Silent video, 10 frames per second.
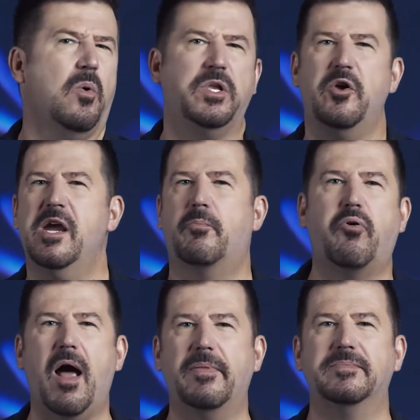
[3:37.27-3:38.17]
When you hear
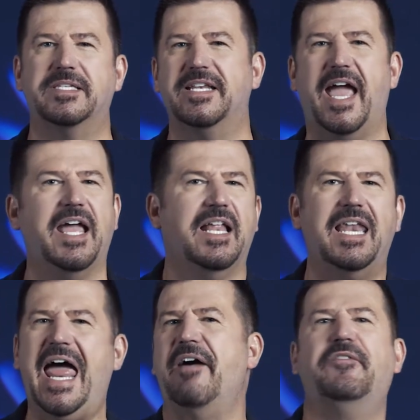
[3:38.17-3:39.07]
problems today,
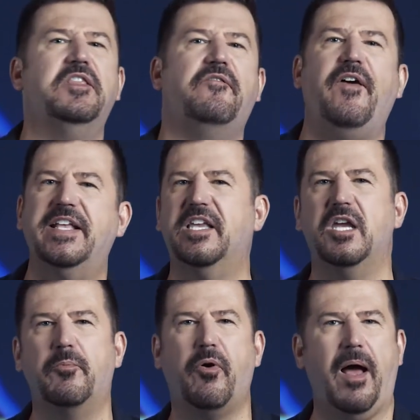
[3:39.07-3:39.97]
laugh in the face of
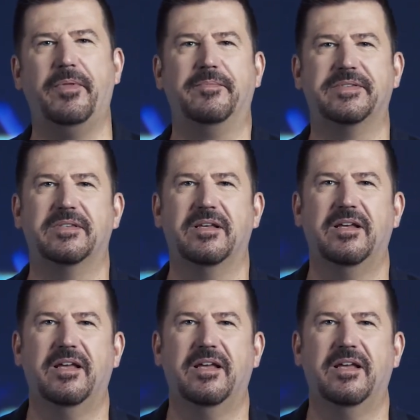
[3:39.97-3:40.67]
your problems